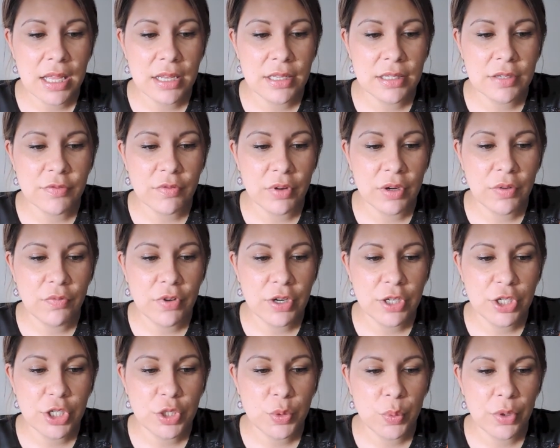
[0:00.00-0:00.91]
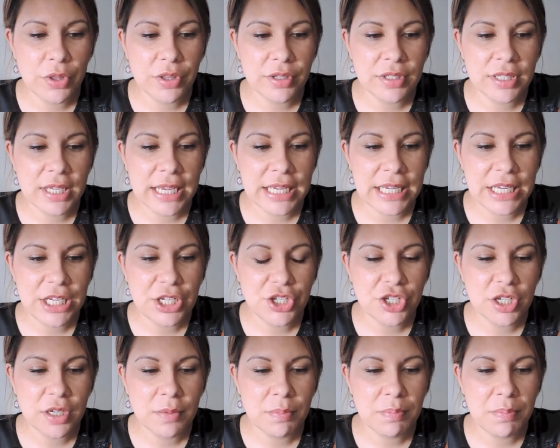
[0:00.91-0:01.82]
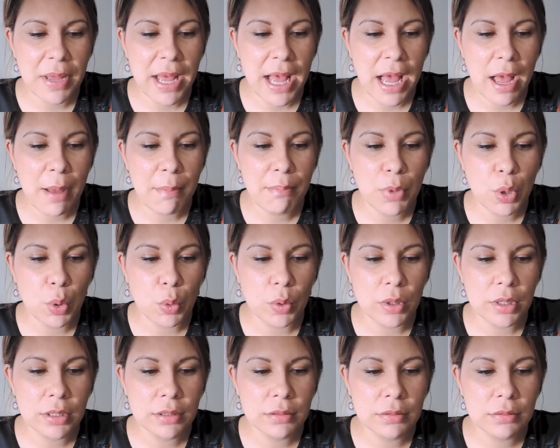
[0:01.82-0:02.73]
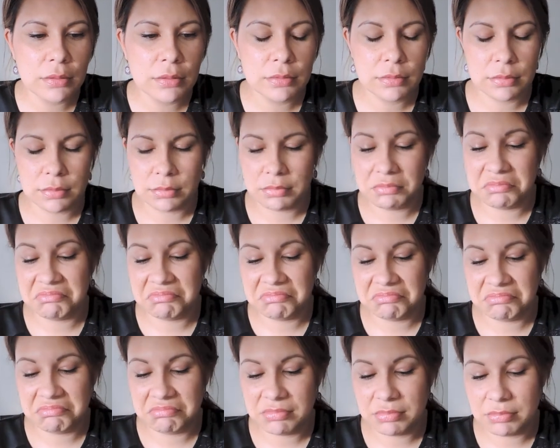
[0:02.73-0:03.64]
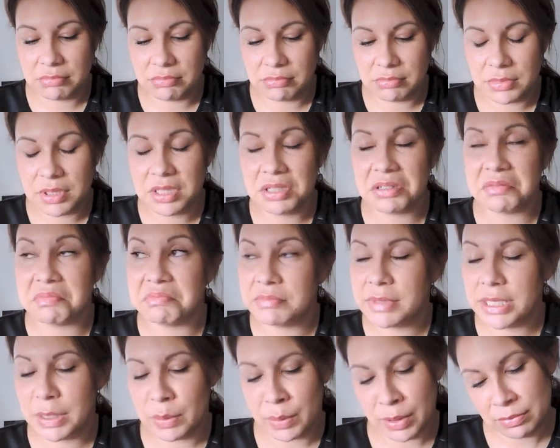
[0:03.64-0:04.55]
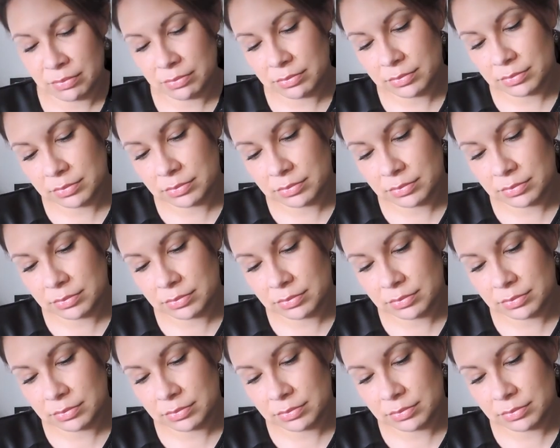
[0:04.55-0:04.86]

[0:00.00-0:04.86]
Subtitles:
it's enriched with Tahitian palm milk. Yeah, anyway.